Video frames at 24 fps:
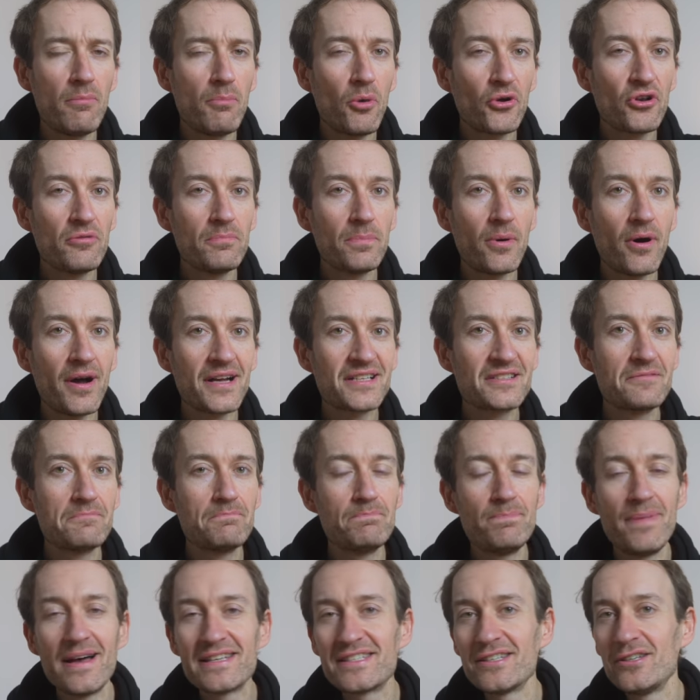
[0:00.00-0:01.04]
modern bikes
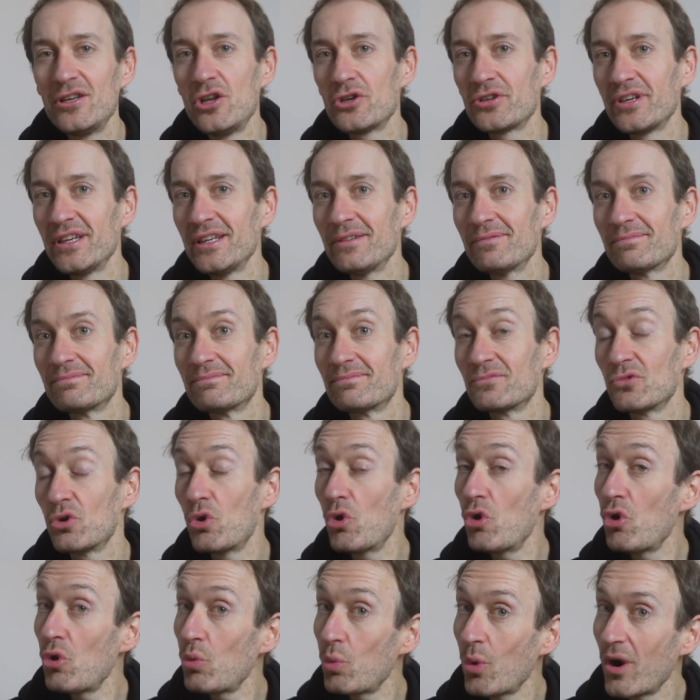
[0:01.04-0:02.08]
better looking
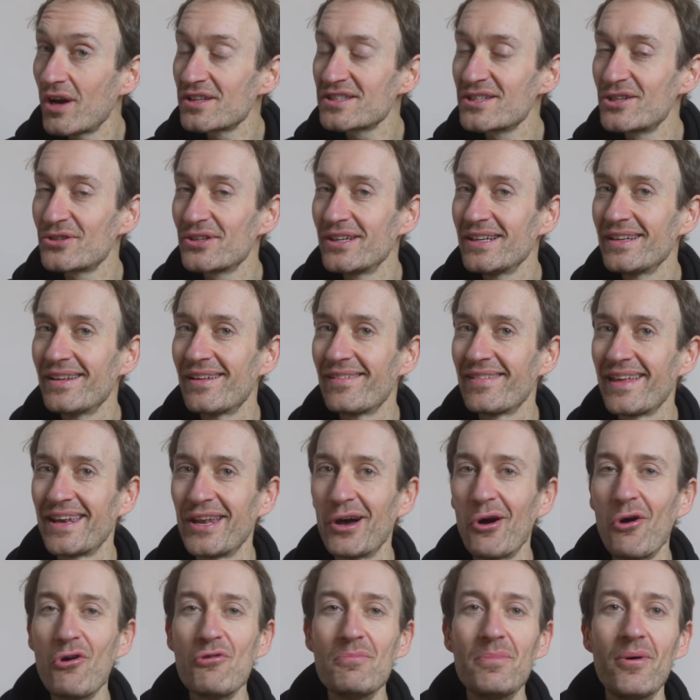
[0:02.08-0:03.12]
or worse looking than
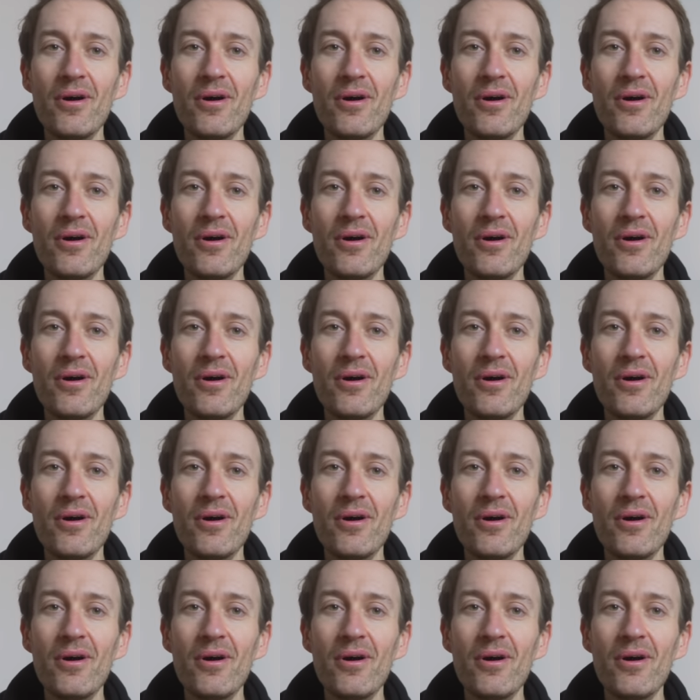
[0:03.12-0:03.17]
old